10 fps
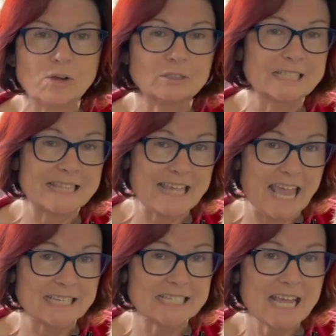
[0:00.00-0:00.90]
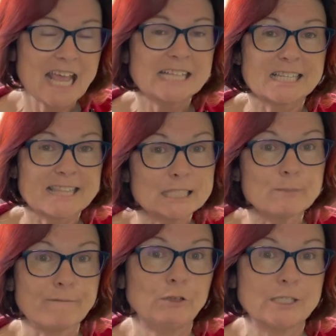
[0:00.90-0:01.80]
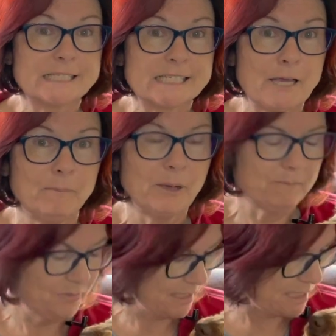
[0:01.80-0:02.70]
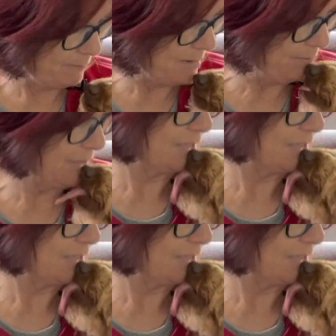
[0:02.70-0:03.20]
onto that. So that's my first tip. Tip number